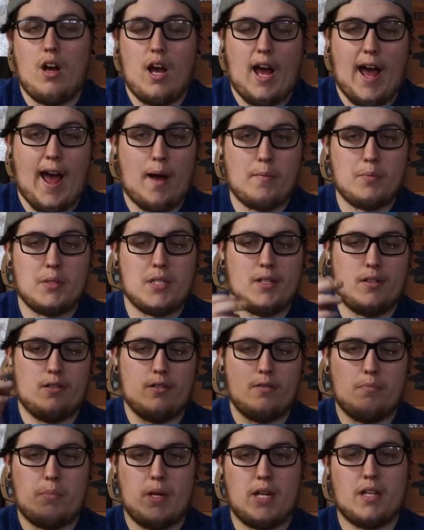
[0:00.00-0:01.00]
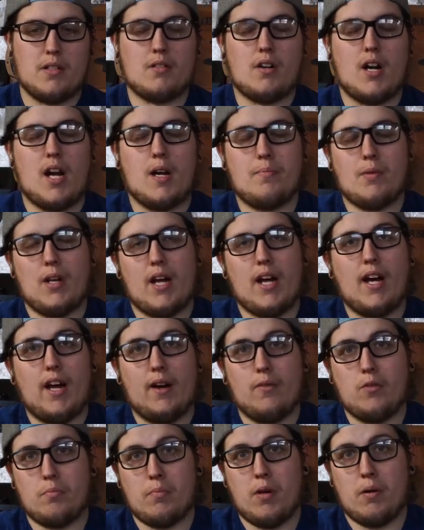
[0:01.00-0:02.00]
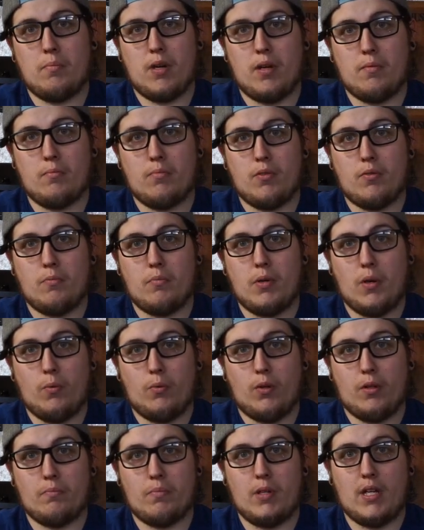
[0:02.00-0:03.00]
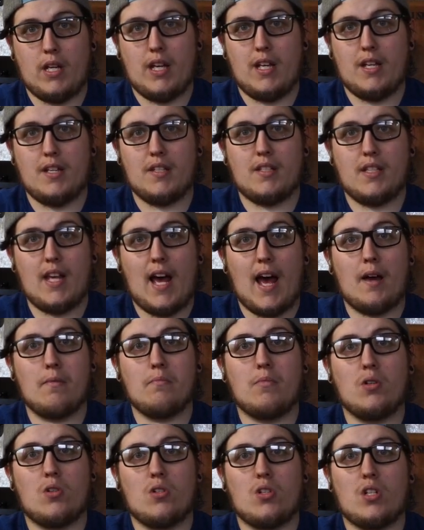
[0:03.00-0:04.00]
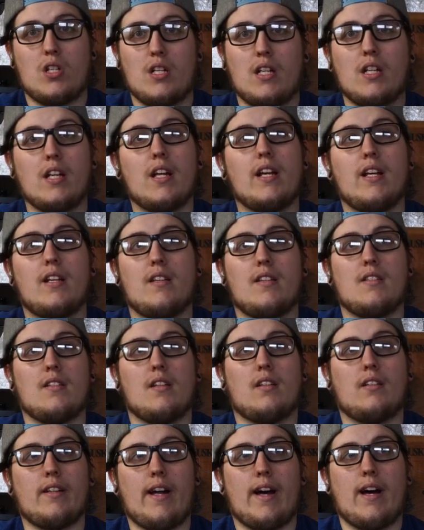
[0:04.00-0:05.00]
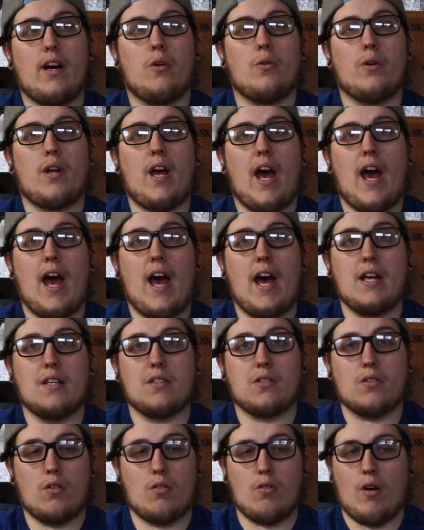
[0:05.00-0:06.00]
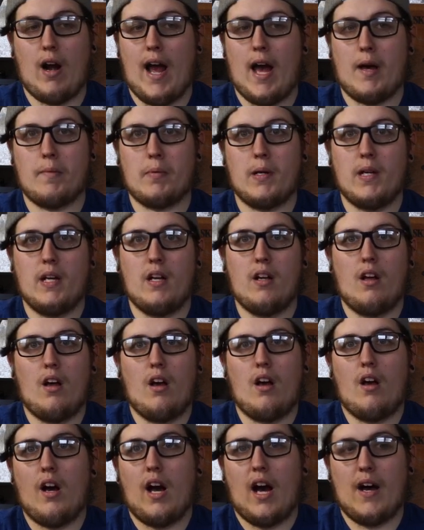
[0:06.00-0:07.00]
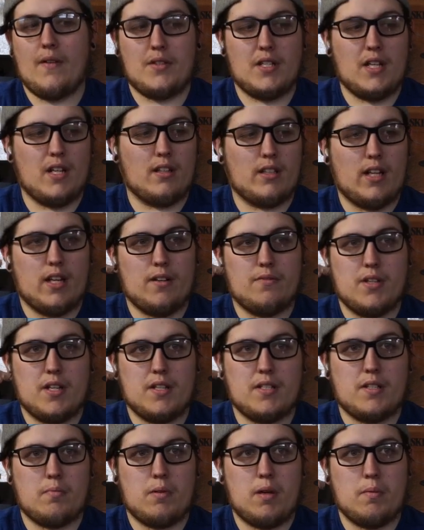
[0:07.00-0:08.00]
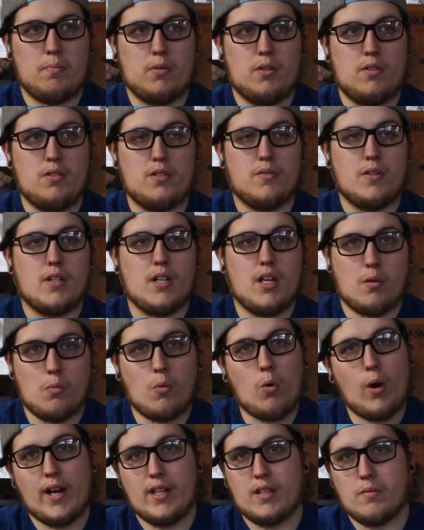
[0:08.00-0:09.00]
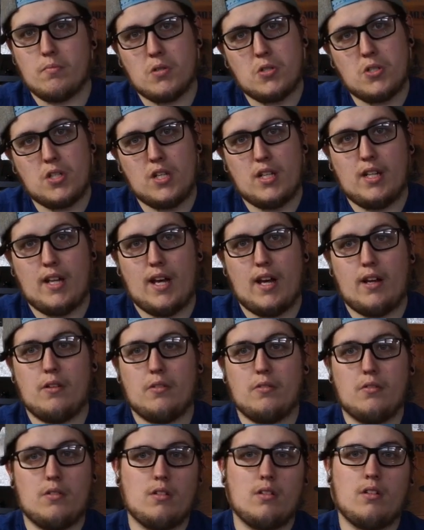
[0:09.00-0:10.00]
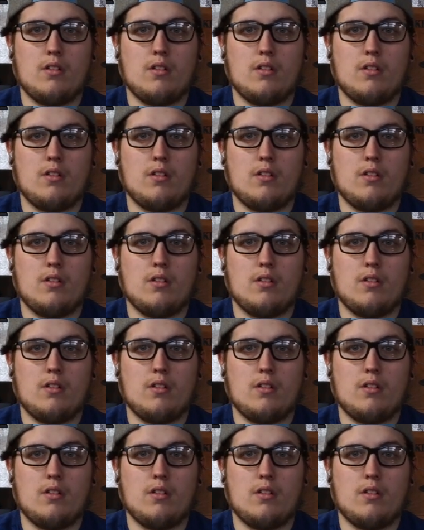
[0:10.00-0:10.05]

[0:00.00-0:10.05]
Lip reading: Absolute biggest gripe that I have with my Bamboo P1P is that machine is loud as crap. I've seen a lot of things that people are doing to help quiet the machine down,